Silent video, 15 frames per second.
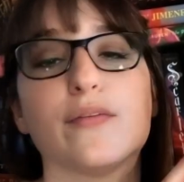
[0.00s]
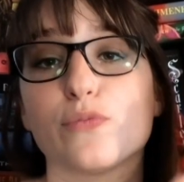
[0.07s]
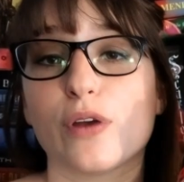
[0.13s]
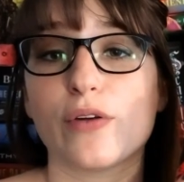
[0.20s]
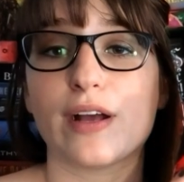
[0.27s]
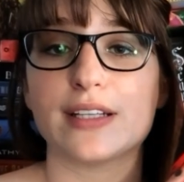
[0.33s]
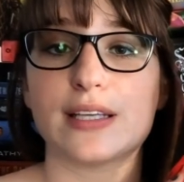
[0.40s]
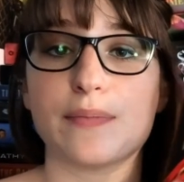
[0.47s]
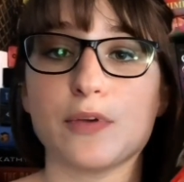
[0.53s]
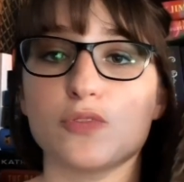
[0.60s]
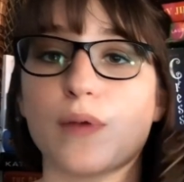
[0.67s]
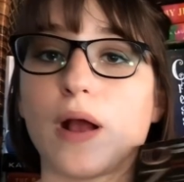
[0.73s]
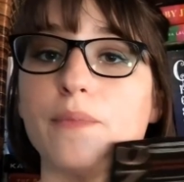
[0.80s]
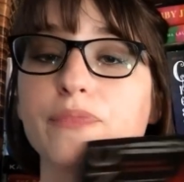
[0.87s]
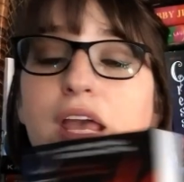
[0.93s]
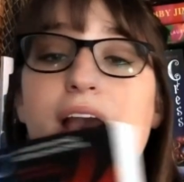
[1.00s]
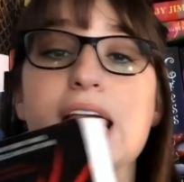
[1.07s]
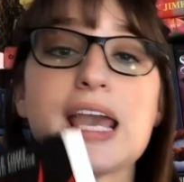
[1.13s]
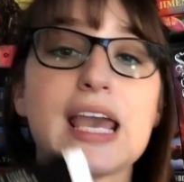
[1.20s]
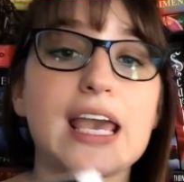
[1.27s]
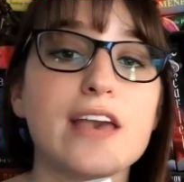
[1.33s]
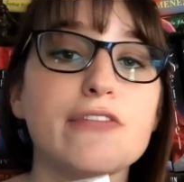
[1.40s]
Red Rising, Pierce Brown.
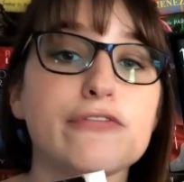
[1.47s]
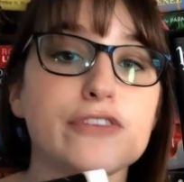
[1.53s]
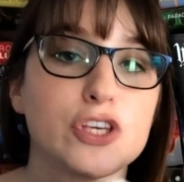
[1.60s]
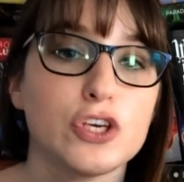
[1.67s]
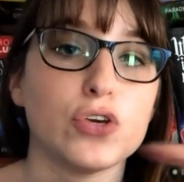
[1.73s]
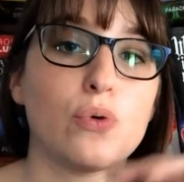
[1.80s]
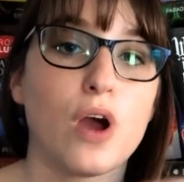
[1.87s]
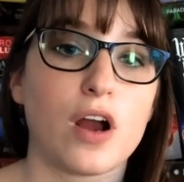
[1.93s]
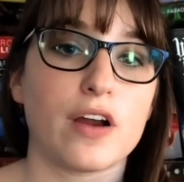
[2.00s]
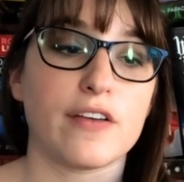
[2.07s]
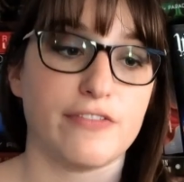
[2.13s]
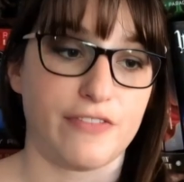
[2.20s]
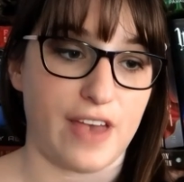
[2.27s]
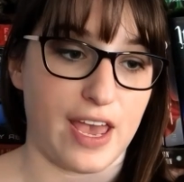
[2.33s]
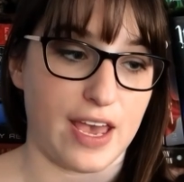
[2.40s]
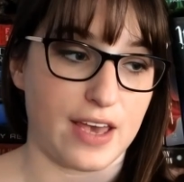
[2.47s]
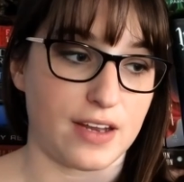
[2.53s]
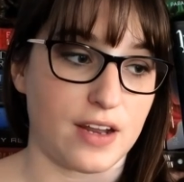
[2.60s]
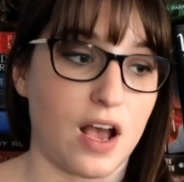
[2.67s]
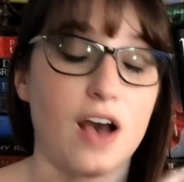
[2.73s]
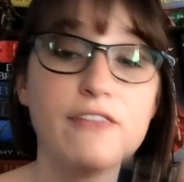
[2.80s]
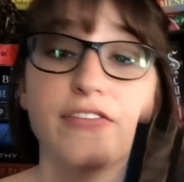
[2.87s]
If you are a
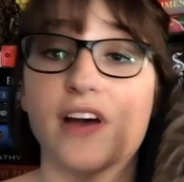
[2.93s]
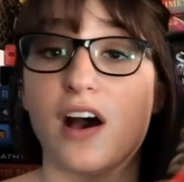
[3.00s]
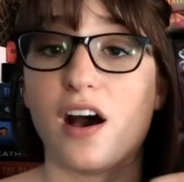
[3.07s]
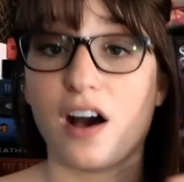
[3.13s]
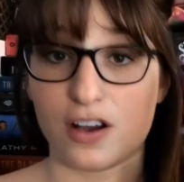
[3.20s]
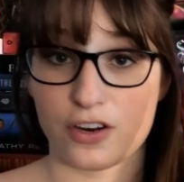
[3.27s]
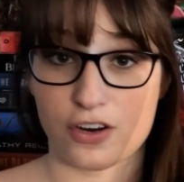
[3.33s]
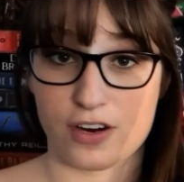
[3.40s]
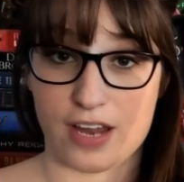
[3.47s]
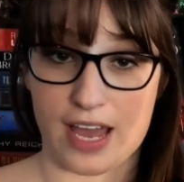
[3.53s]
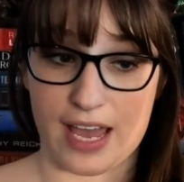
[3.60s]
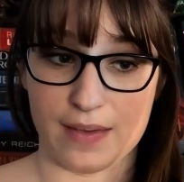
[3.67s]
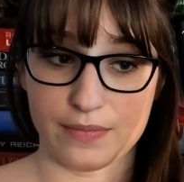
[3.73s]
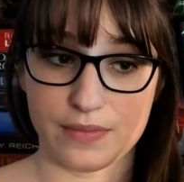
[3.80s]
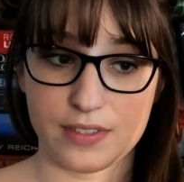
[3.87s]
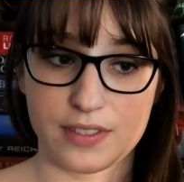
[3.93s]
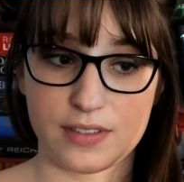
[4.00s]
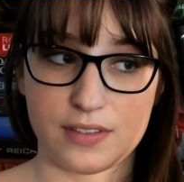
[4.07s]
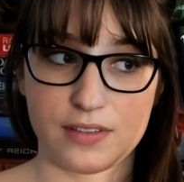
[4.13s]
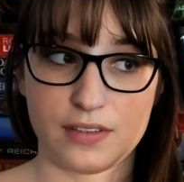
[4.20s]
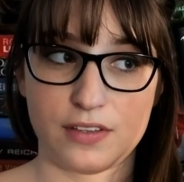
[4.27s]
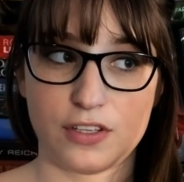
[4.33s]
fan of the Hunger
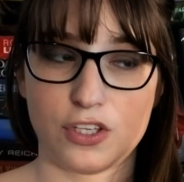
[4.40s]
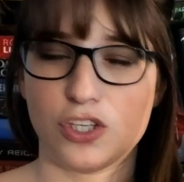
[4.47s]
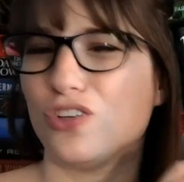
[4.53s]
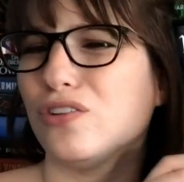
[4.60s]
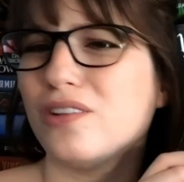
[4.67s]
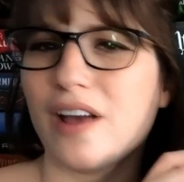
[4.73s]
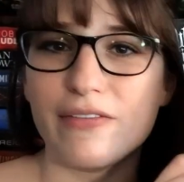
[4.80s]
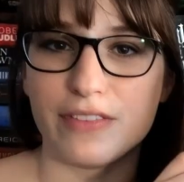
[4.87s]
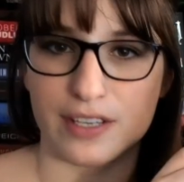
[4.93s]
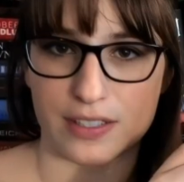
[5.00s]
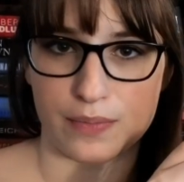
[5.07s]
Games, you'll love this